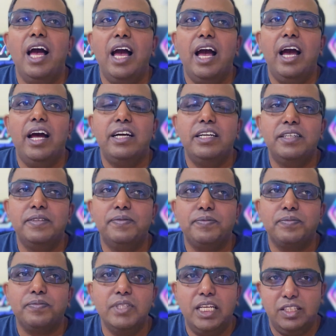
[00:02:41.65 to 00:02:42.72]
and
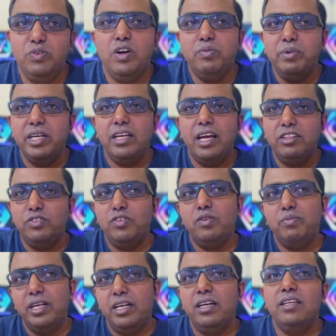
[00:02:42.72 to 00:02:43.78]
throughout
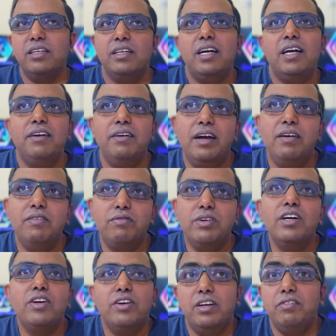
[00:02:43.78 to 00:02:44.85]
my career, I have
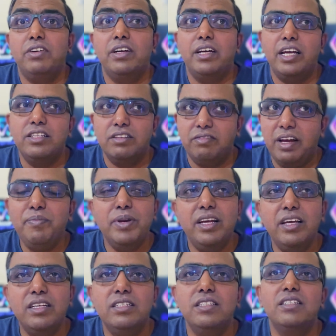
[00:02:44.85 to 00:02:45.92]
worked on different kinds of
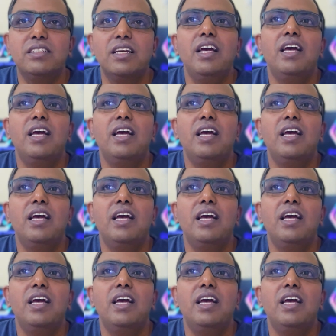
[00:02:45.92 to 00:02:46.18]
applications,